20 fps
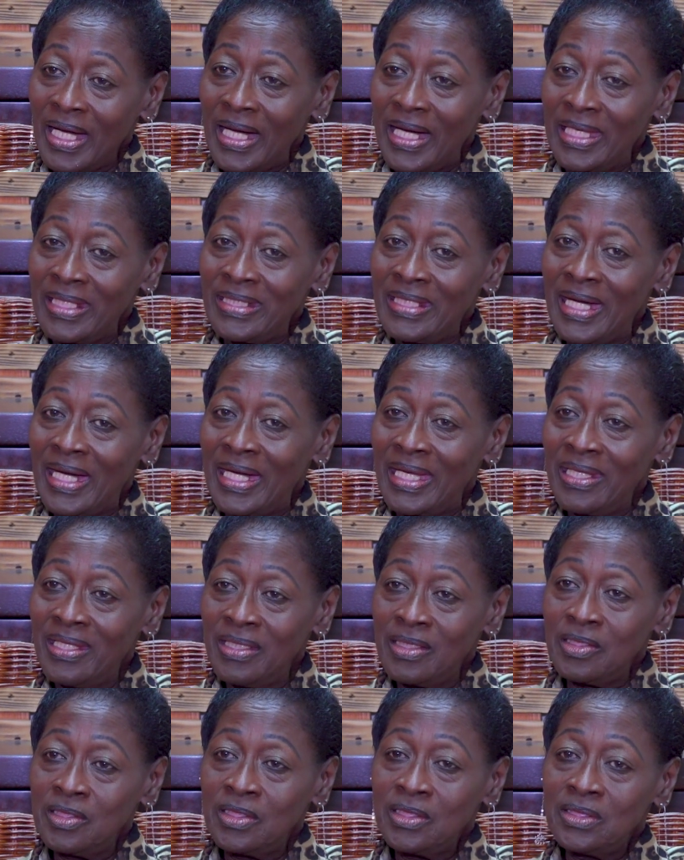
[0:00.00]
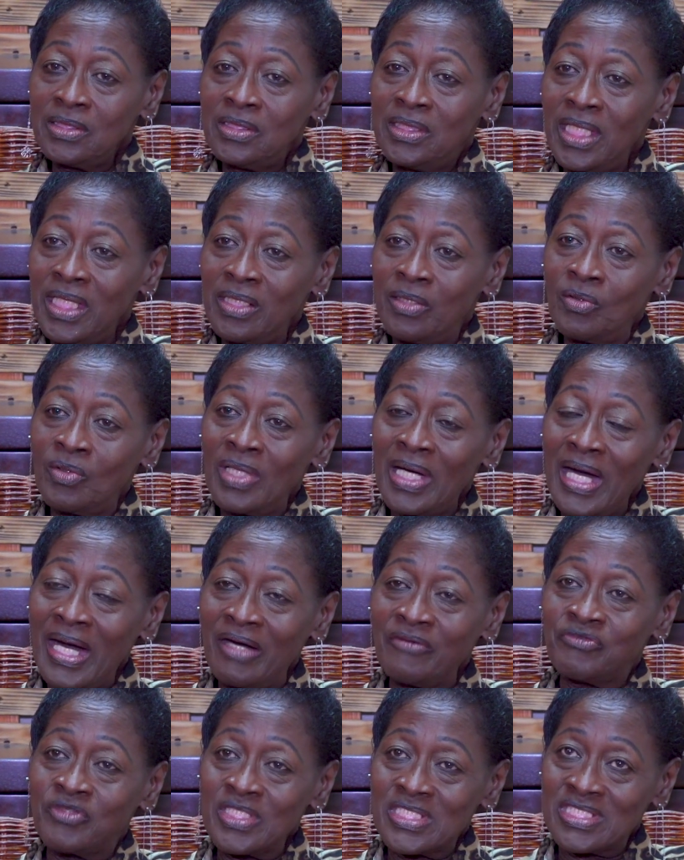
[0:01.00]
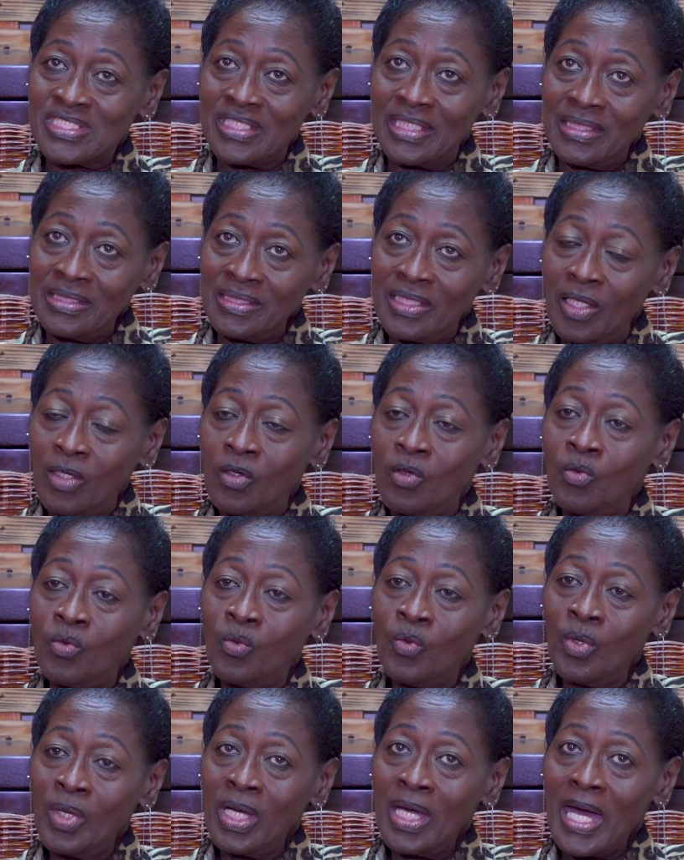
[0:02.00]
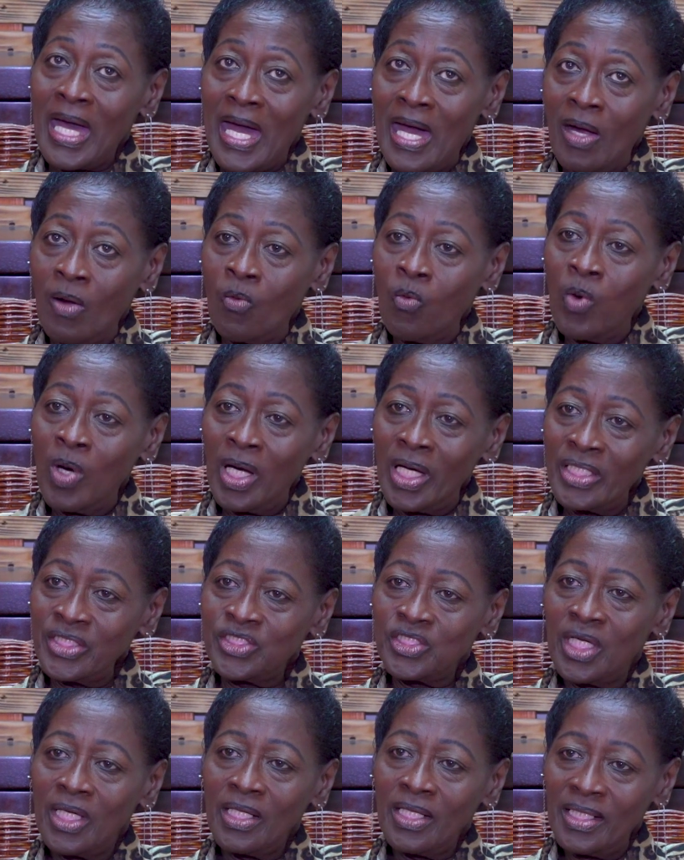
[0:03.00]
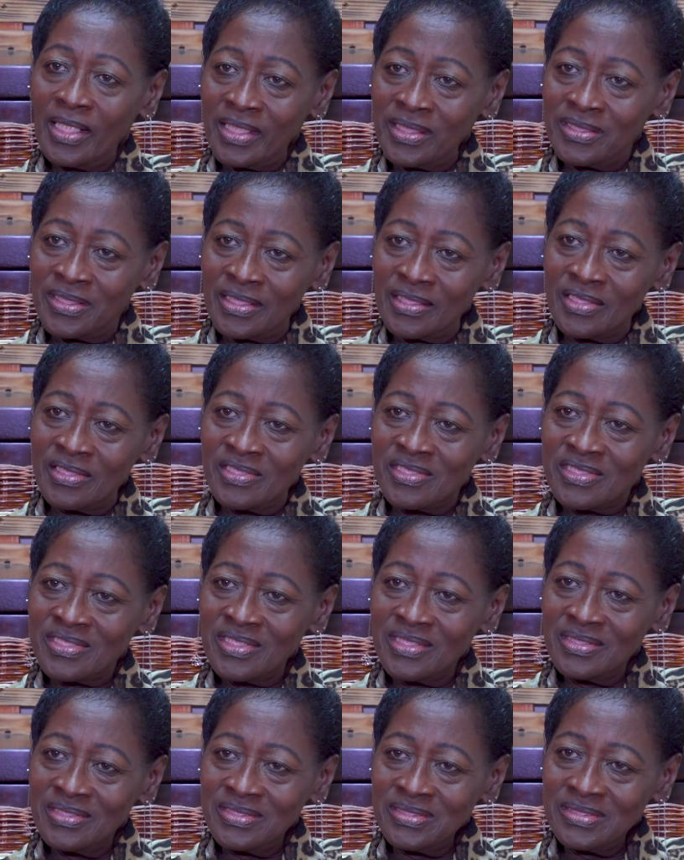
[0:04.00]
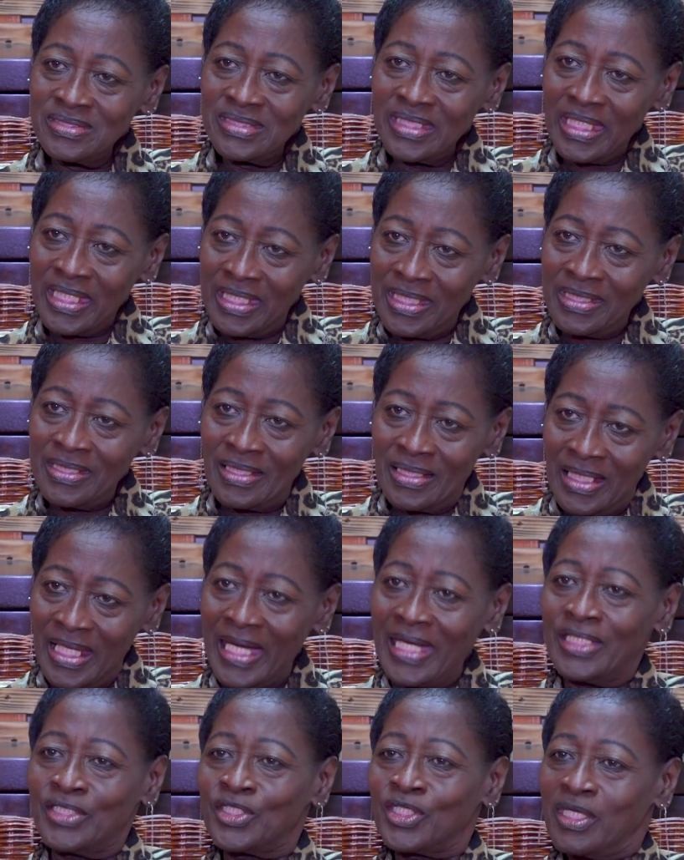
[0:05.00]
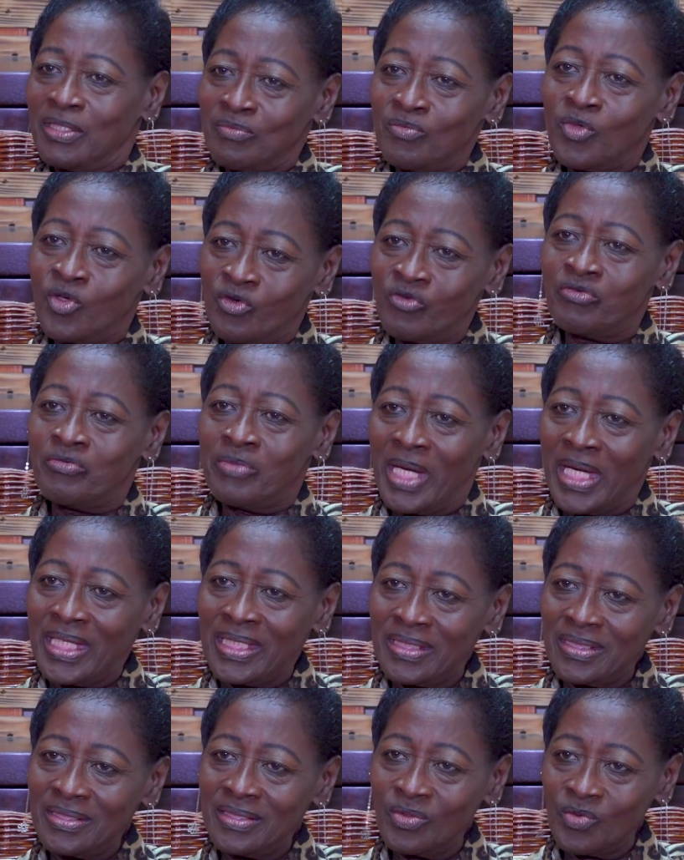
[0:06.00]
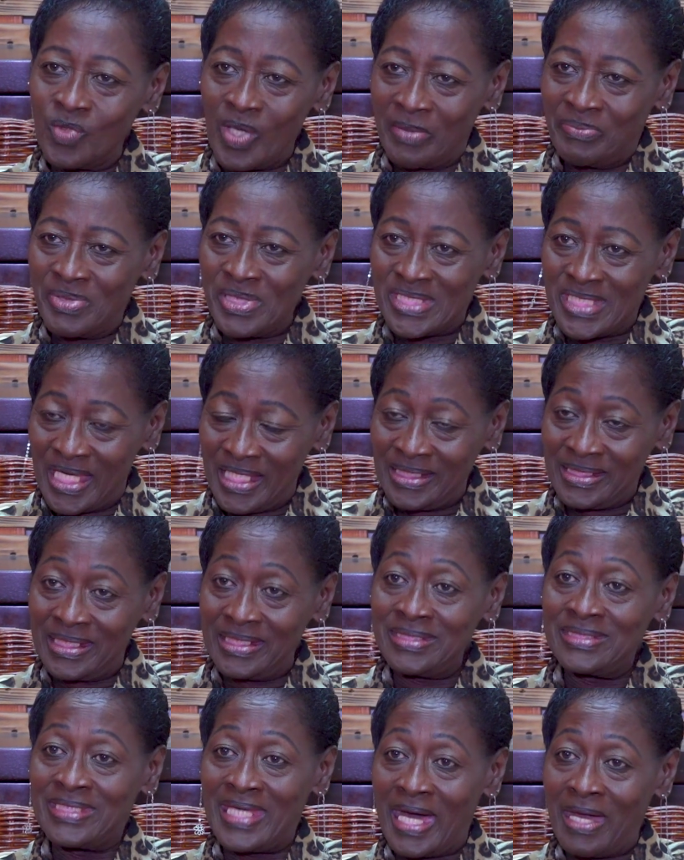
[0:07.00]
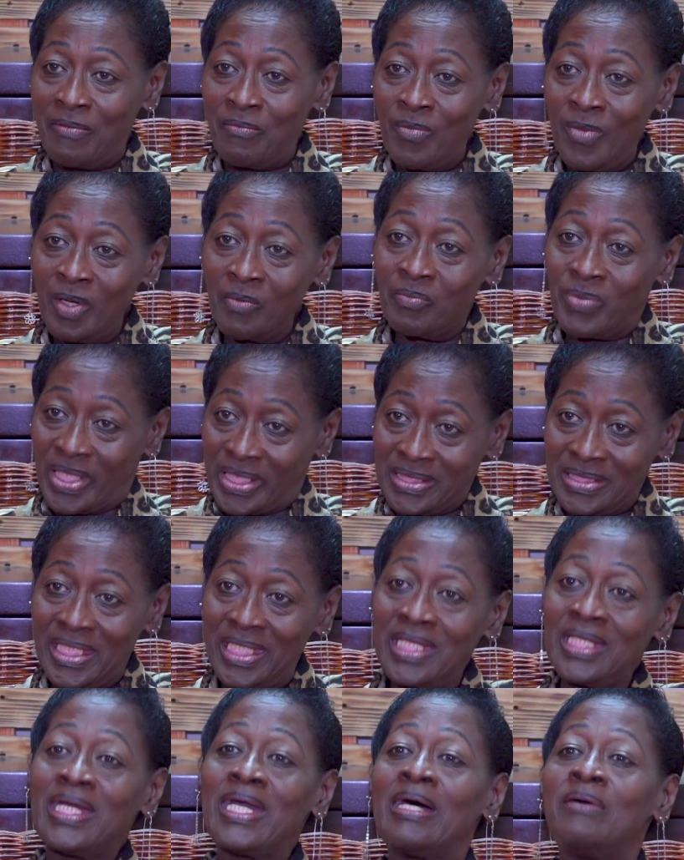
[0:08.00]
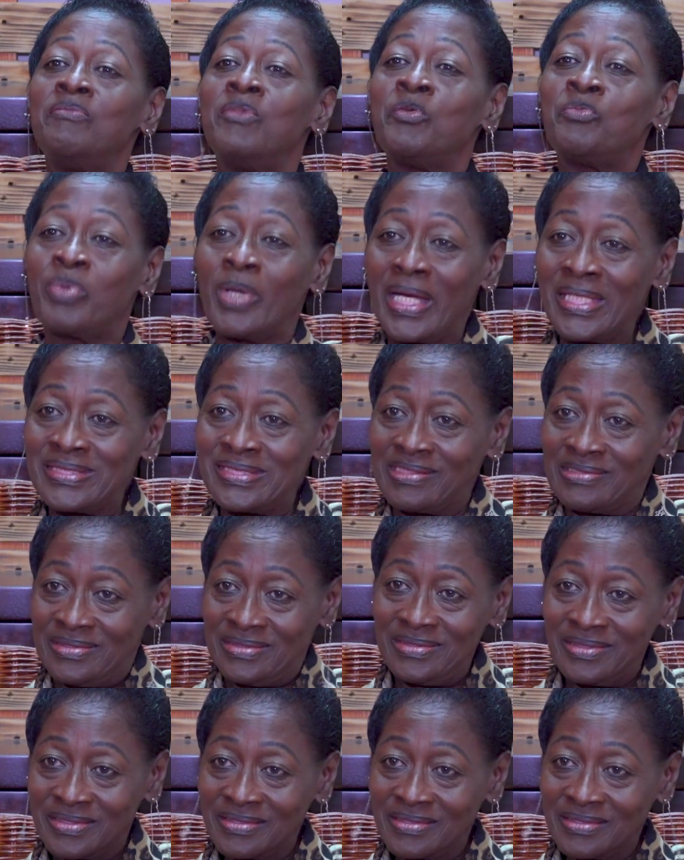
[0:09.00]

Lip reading: and that they don't have to sit down and watch others in a landship movement representing them, but they can be present.